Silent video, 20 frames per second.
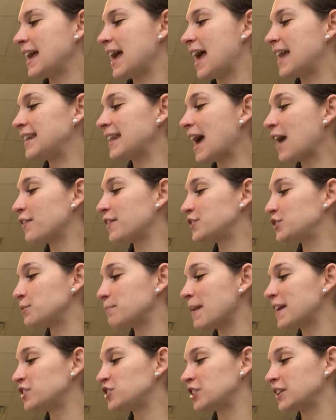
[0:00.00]
And now that you
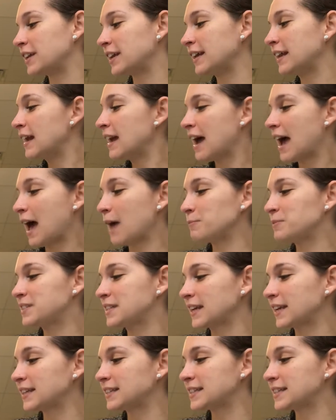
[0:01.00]
mention it, I'm sick